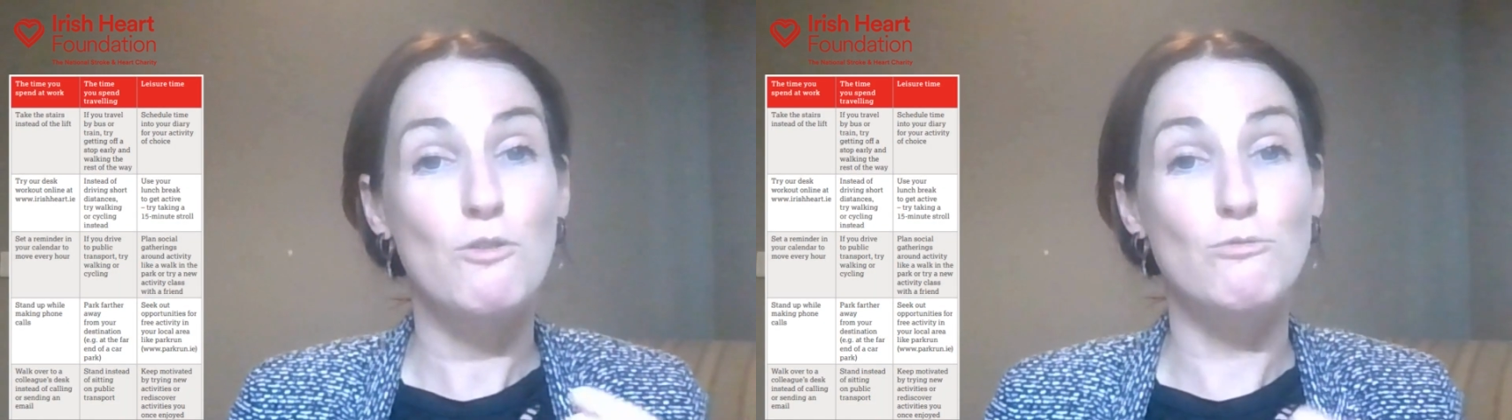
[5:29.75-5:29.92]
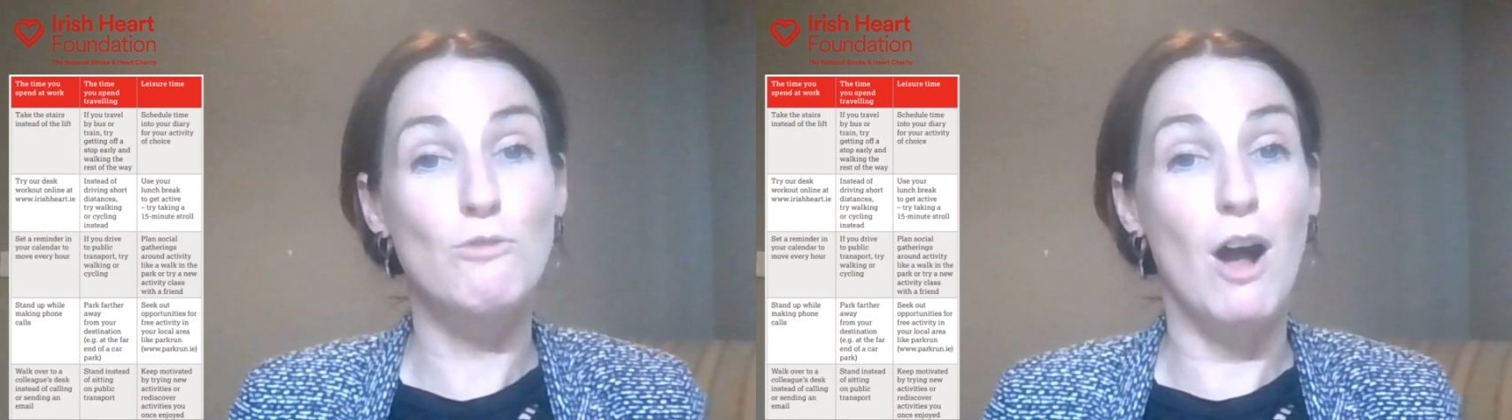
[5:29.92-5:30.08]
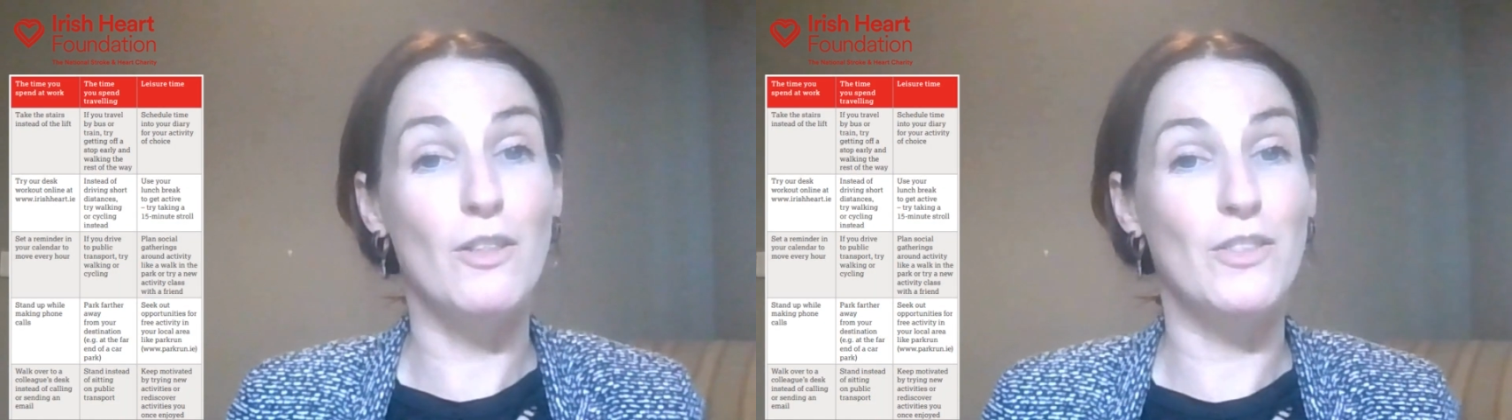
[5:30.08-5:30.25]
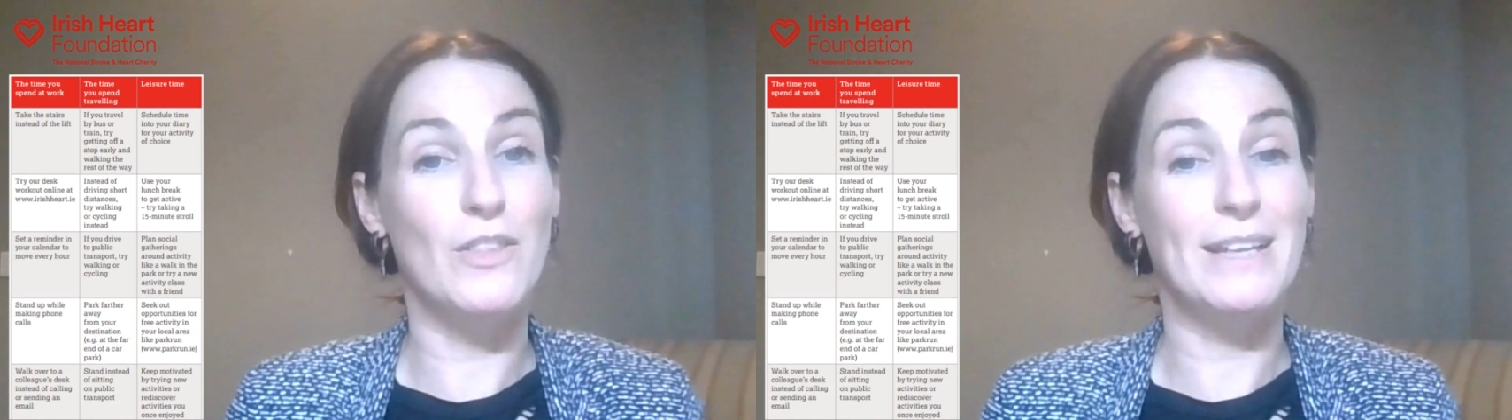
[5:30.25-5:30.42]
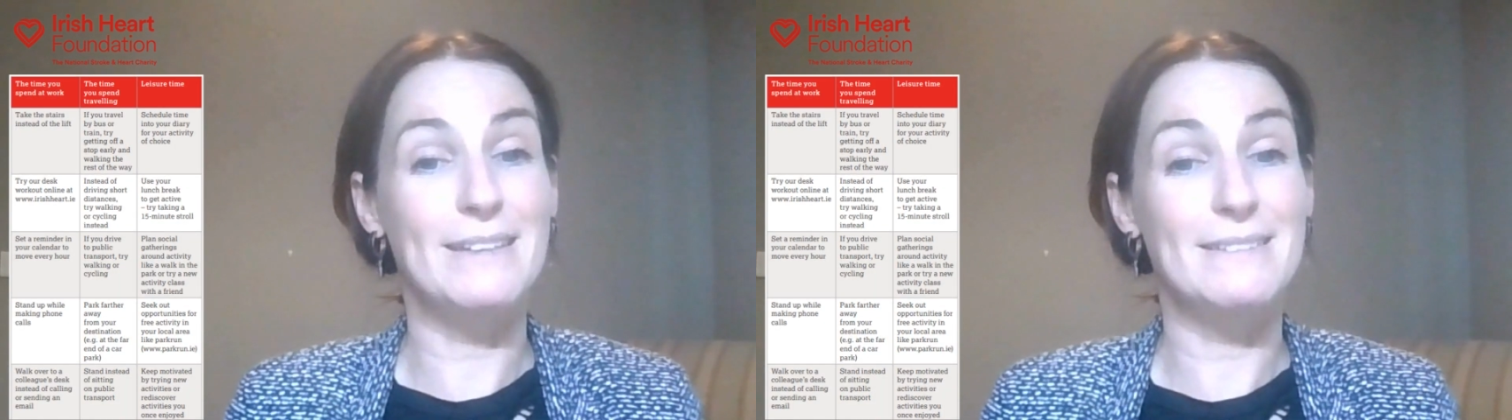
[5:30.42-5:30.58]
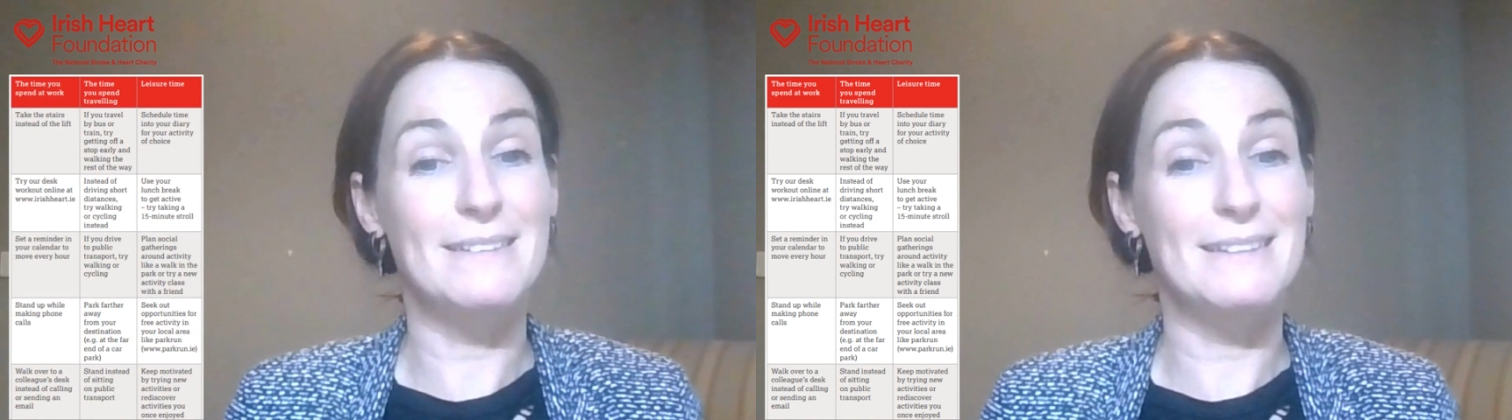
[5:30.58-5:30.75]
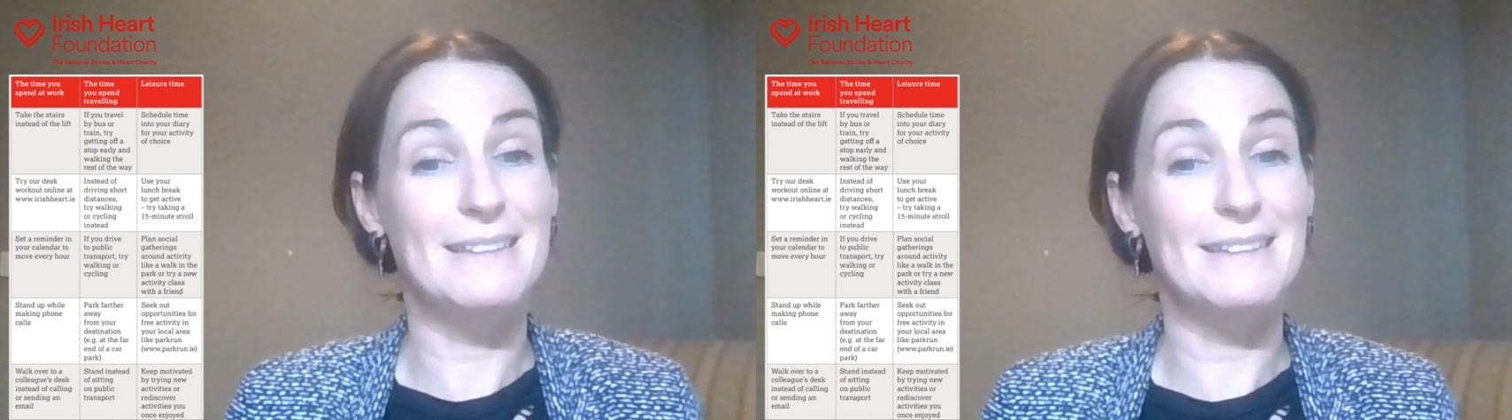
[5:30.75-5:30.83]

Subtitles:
rather than